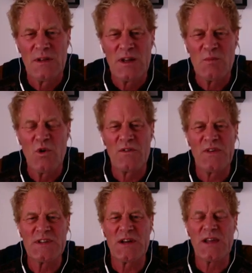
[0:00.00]
and more
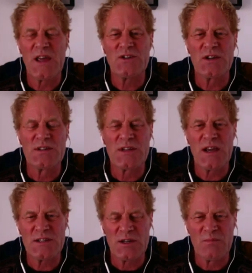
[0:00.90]
visiting ancient
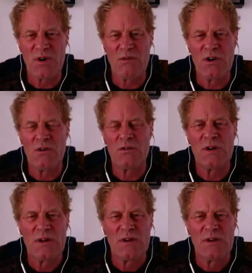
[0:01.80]
sites in Peru.